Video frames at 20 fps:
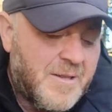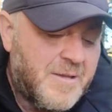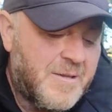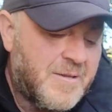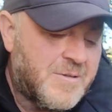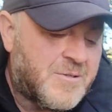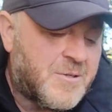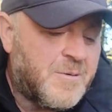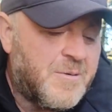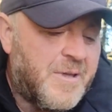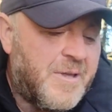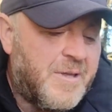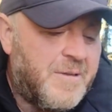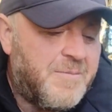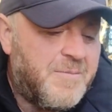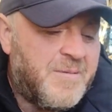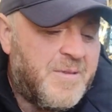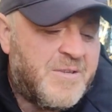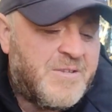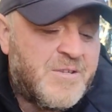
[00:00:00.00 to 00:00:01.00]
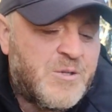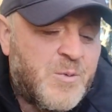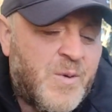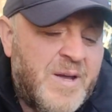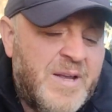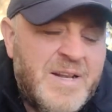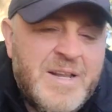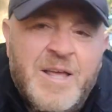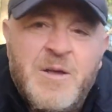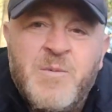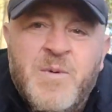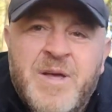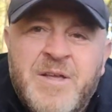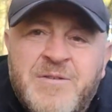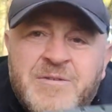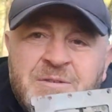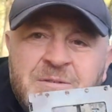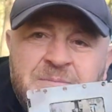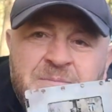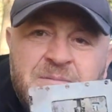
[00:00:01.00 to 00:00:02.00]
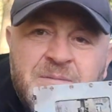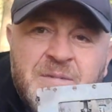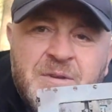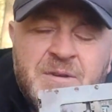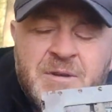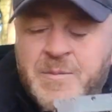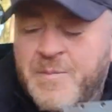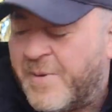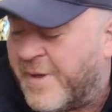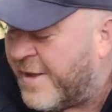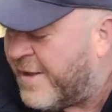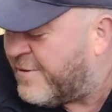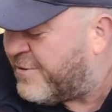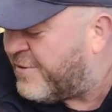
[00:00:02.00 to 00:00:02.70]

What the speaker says: So this is quite lightweight compared